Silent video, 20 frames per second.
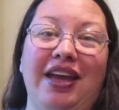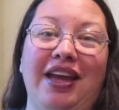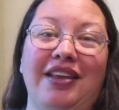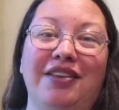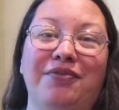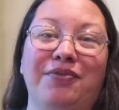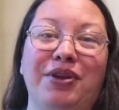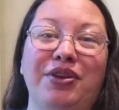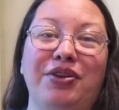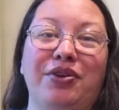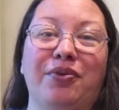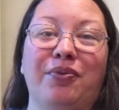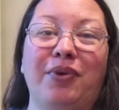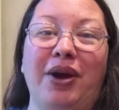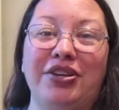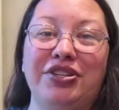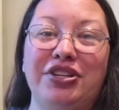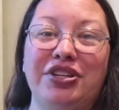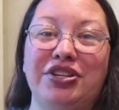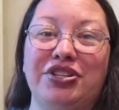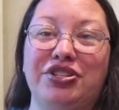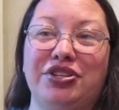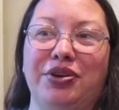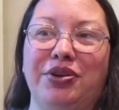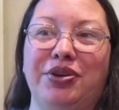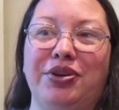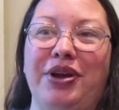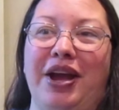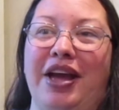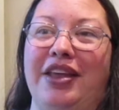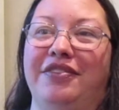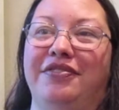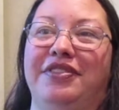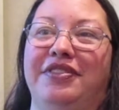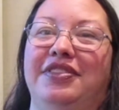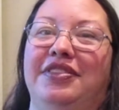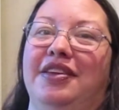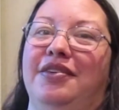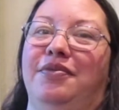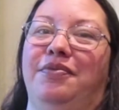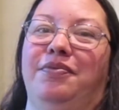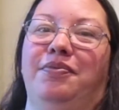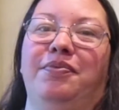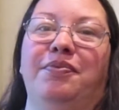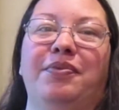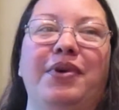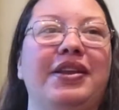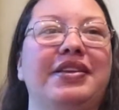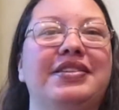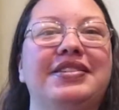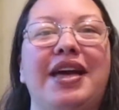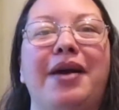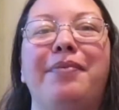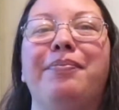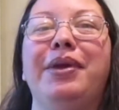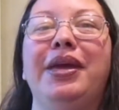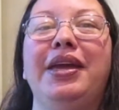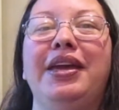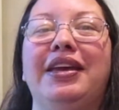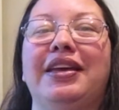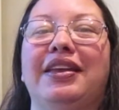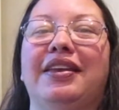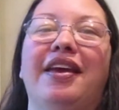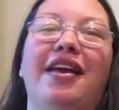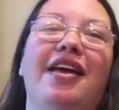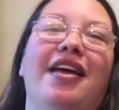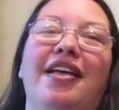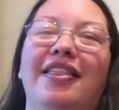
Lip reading: And when you're watching the show, you kind of think, what does that mean?